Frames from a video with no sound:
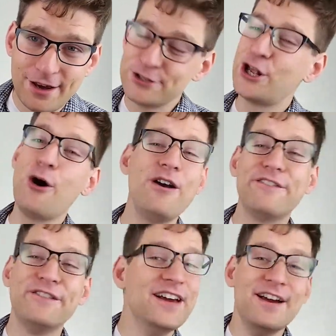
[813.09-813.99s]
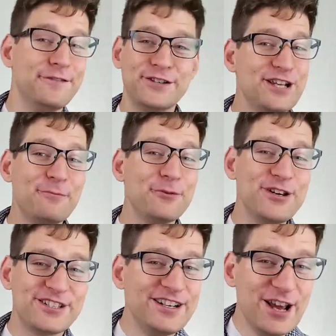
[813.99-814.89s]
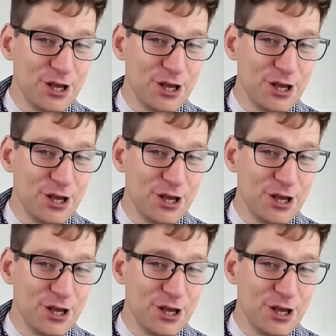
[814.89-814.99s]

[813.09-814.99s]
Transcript: So if, for some reason,